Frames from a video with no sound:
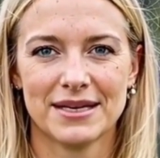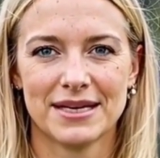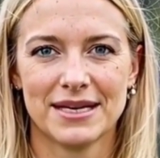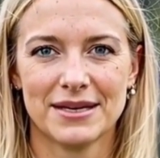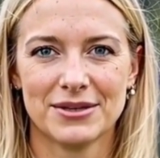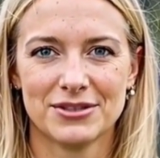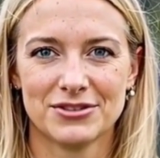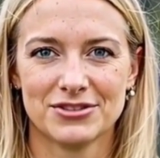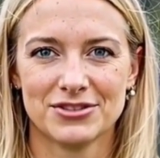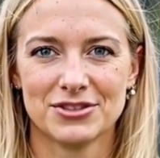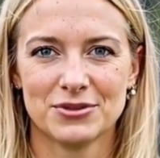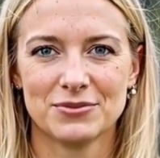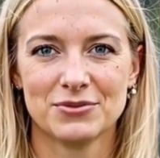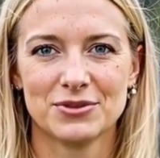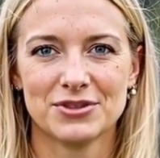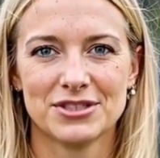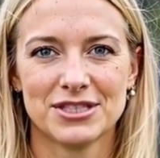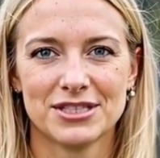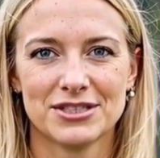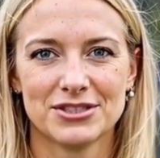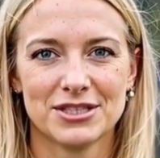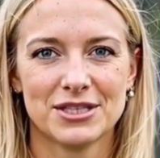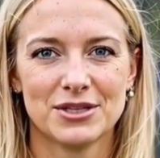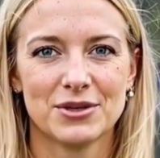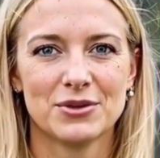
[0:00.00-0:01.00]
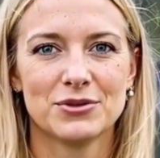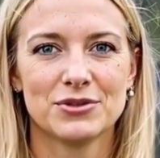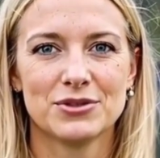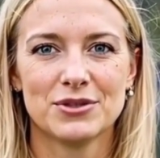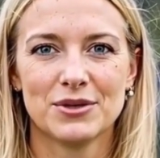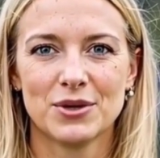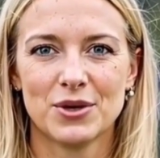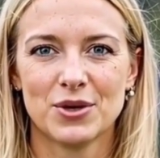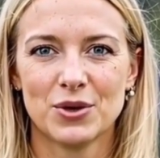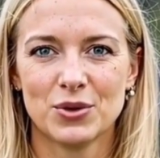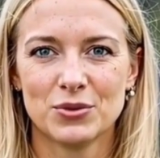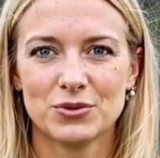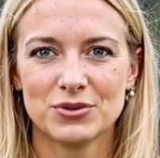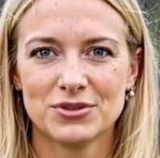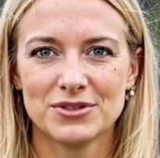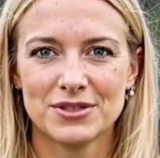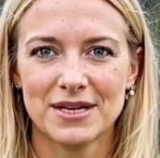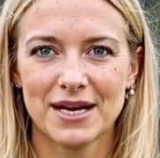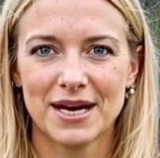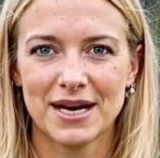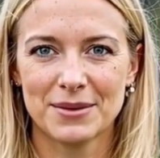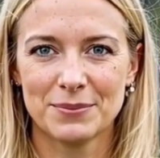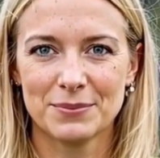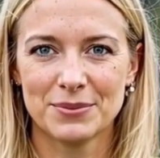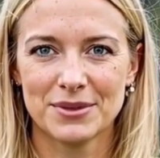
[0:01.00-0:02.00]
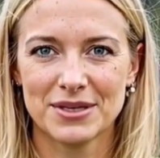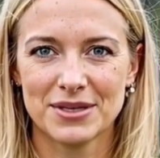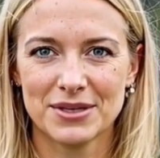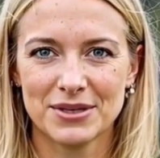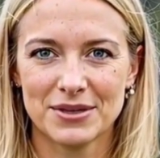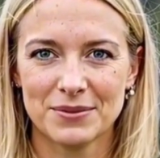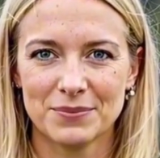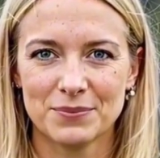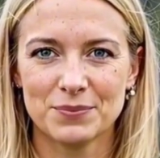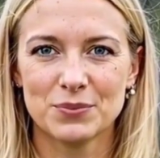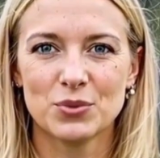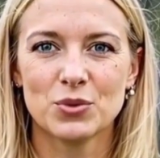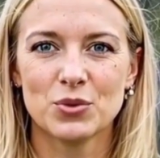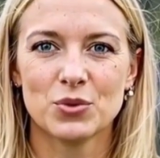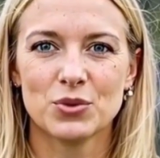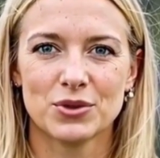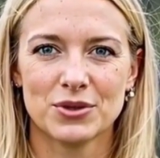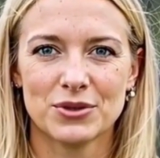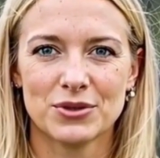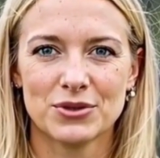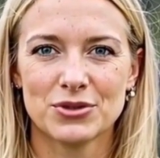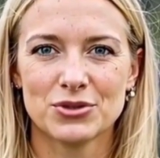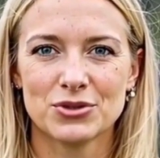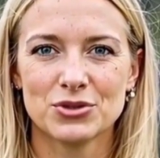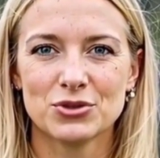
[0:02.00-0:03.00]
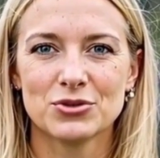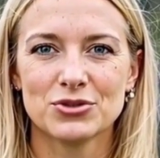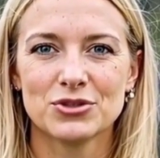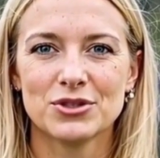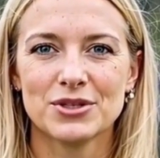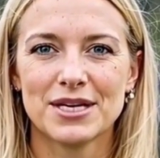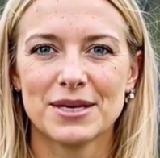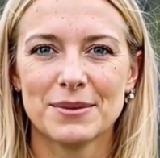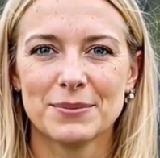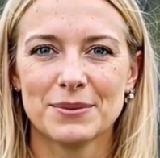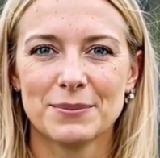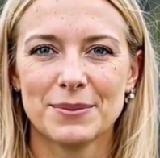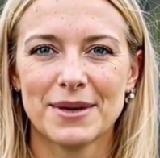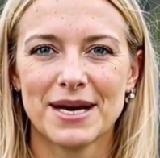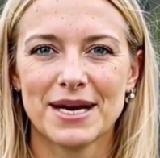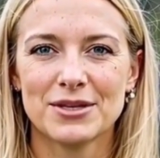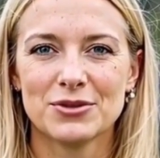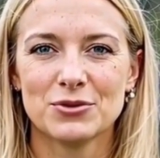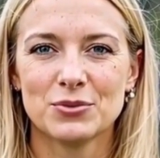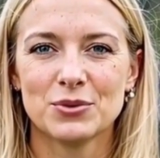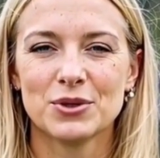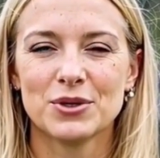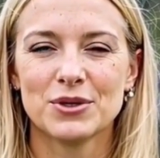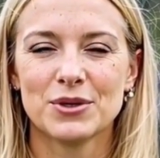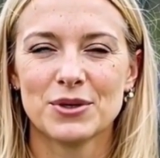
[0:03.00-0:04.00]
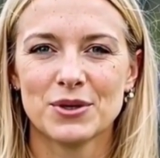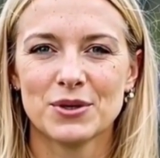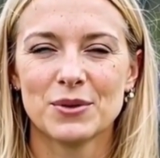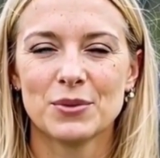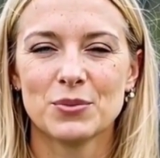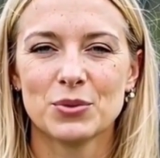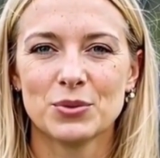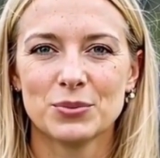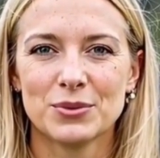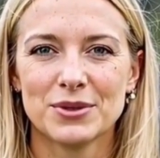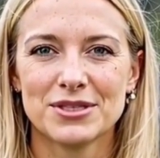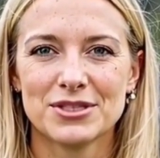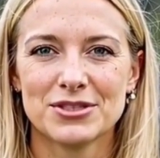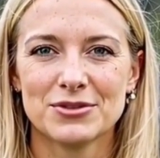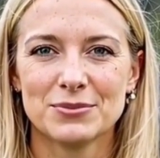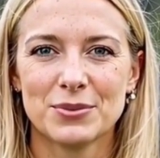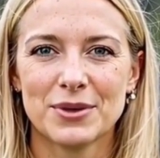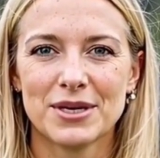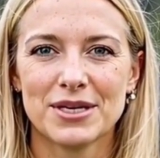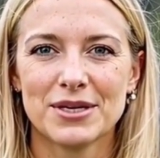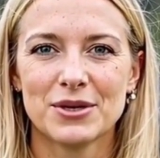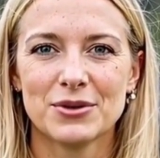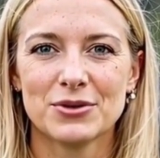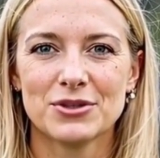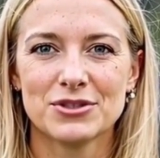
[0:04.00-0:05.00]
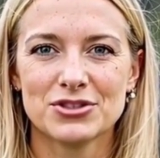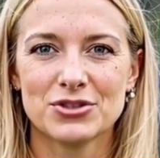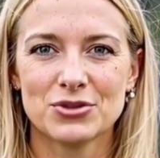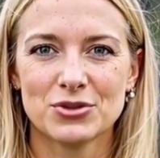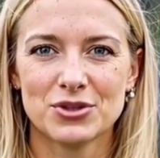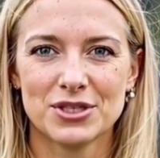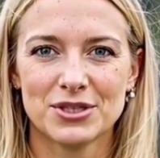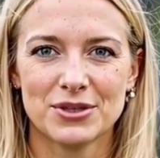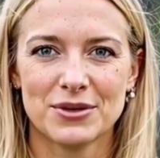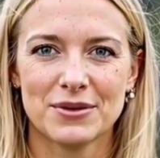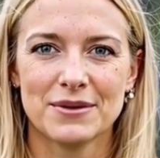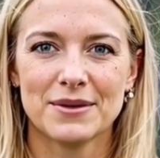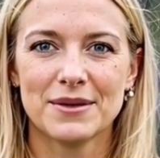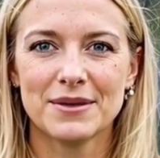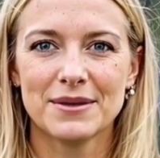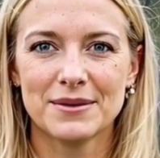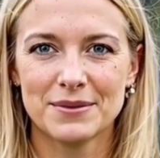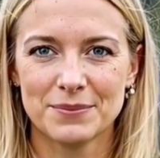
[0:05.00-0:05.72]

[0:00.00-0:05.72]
and the server details, host IP, port, username, and password will be displayed on the screen.